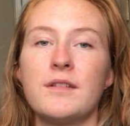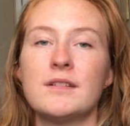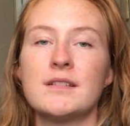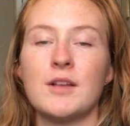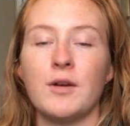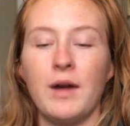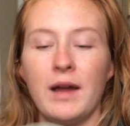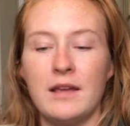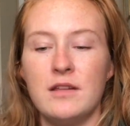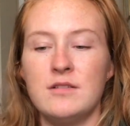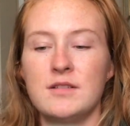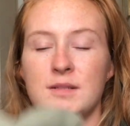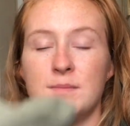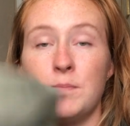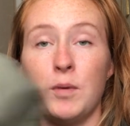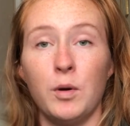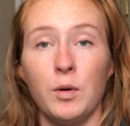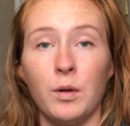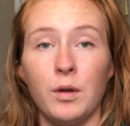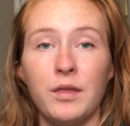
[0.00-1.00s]
So I use
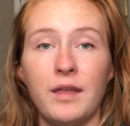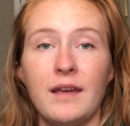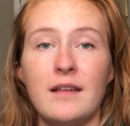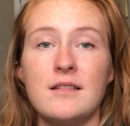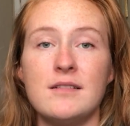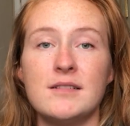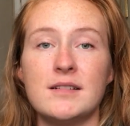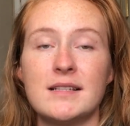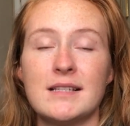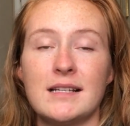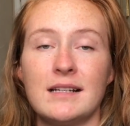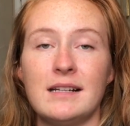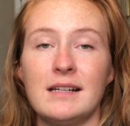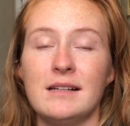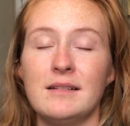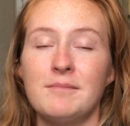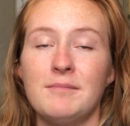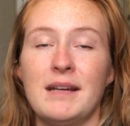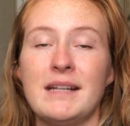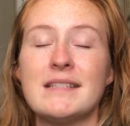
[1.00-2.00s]
both. I use
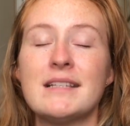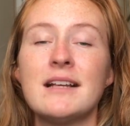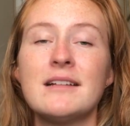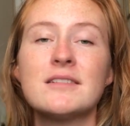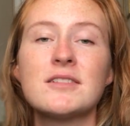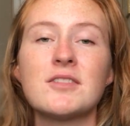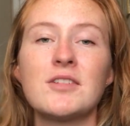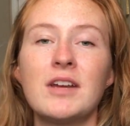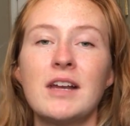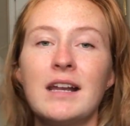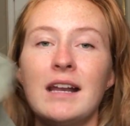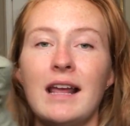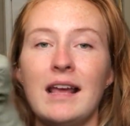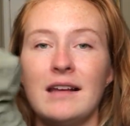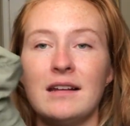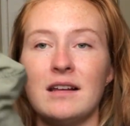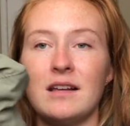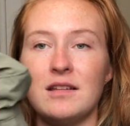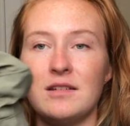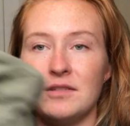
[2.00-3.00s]
my sunscreen
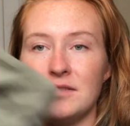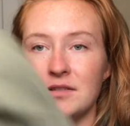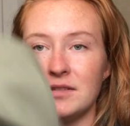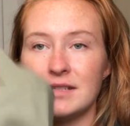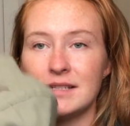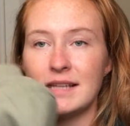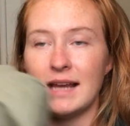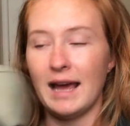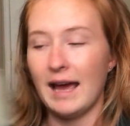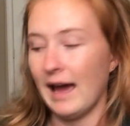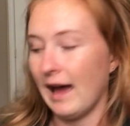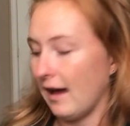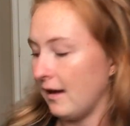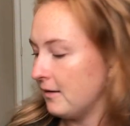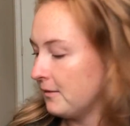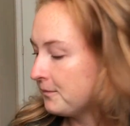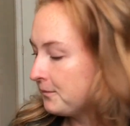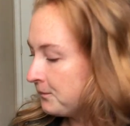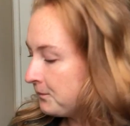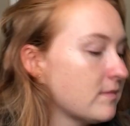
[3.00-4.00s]
and I use a hat.
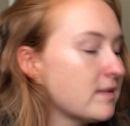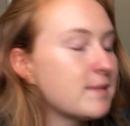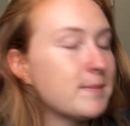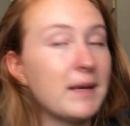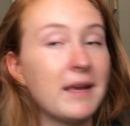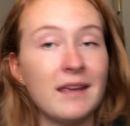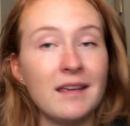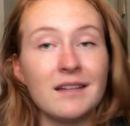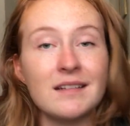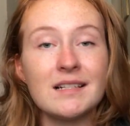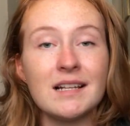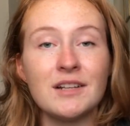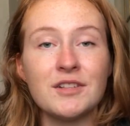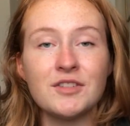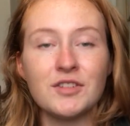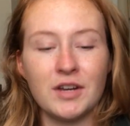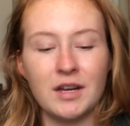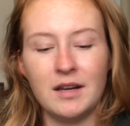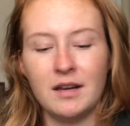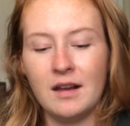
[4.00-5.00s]
Speaking of
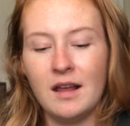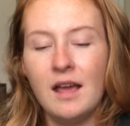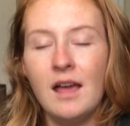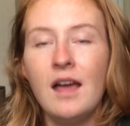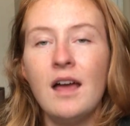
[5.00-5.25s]
sunscreen,